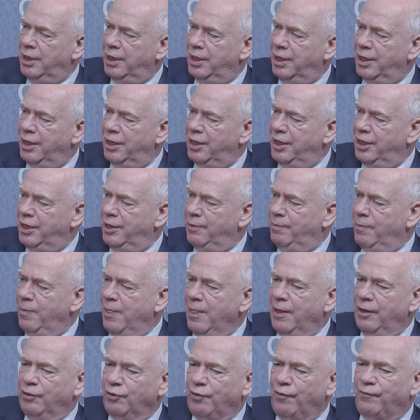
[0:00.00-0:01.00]
um,
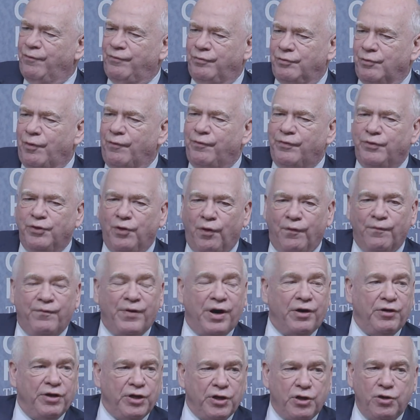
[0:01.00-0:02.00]
not, often not
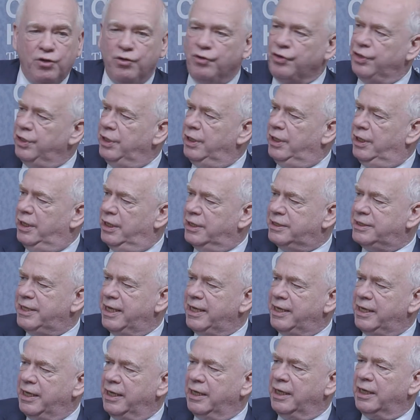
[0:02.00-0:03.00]
very good at
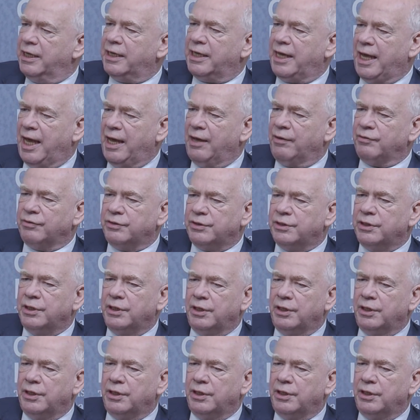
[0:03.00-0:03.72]
taking account